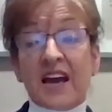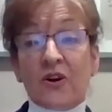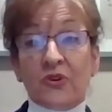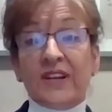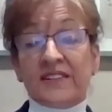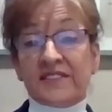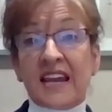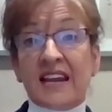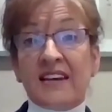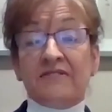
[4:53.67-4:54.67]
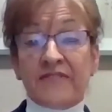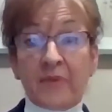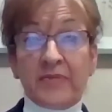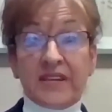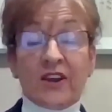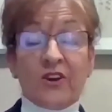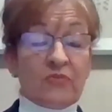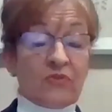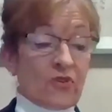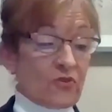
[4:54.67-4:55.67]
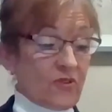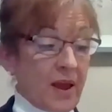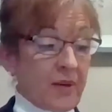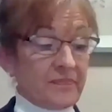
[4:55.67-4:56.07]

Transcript: our extended family care program.